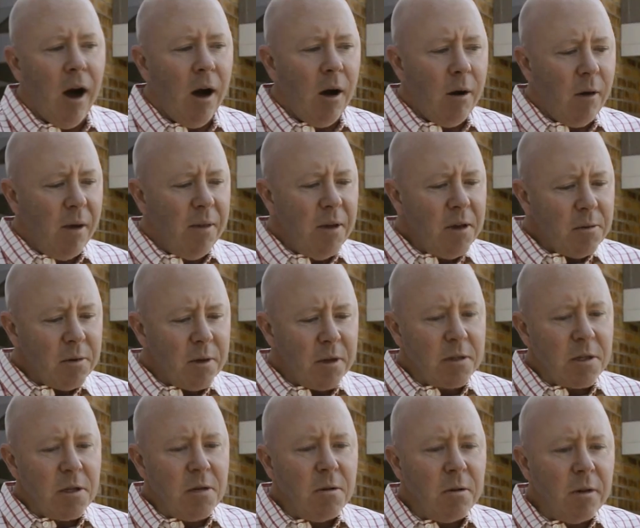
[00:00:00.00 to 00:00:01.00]
I think what
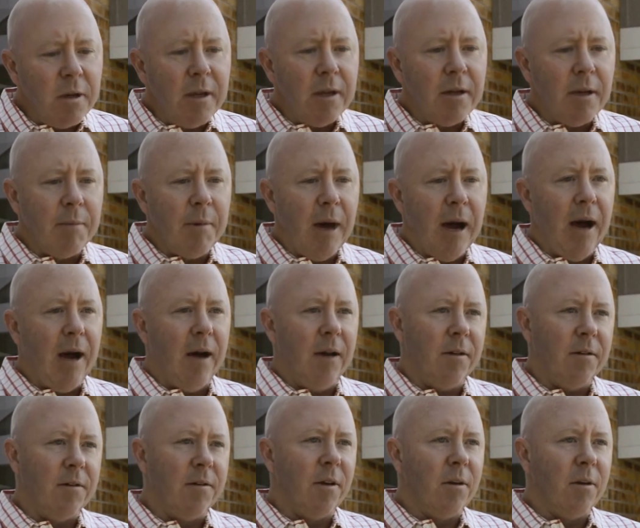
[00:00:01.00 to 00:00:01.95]
is unique about